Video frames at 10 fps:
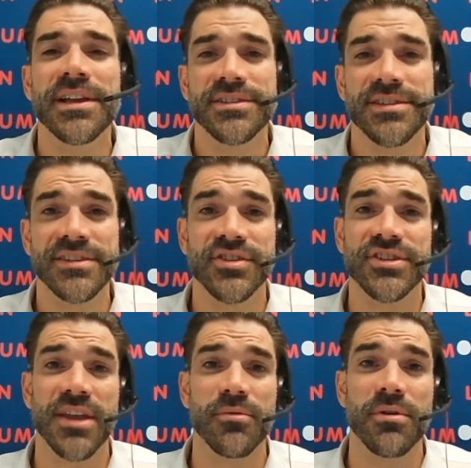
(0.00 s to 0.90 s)
So let's just
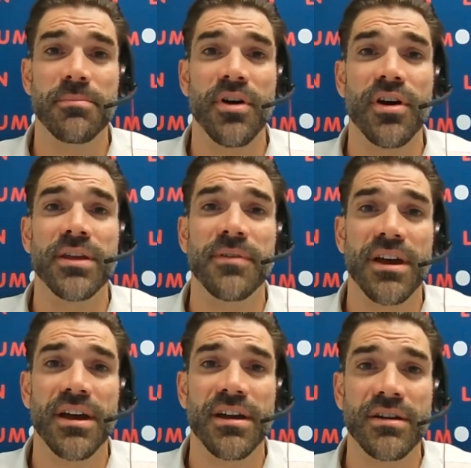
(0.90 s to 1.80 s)
say you want to buy
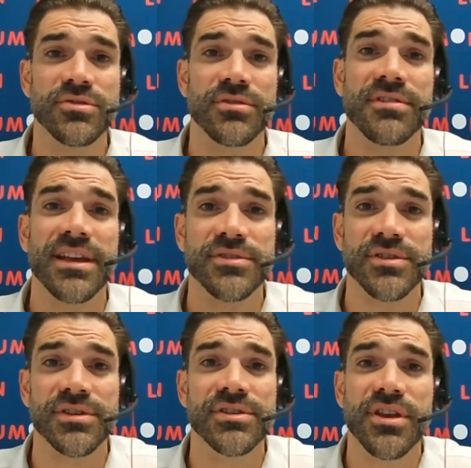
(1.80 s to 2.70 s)

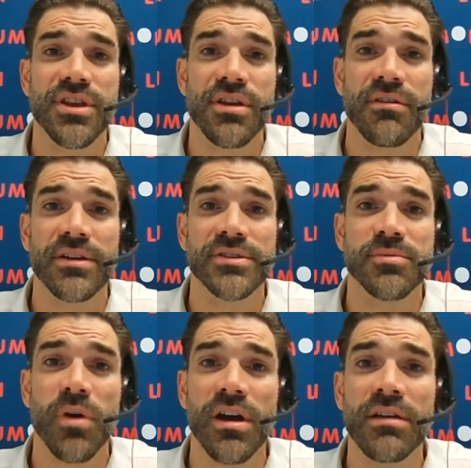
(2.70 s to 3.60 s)
100,000 euros
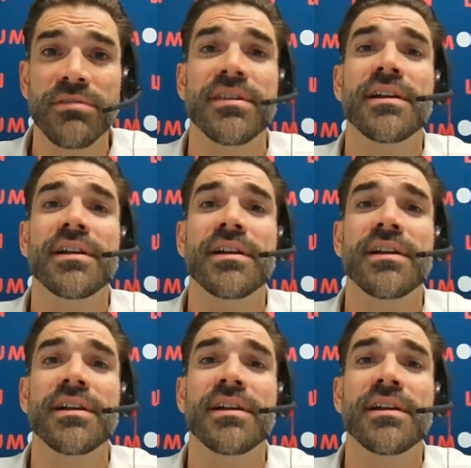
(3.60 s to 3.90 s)
worth.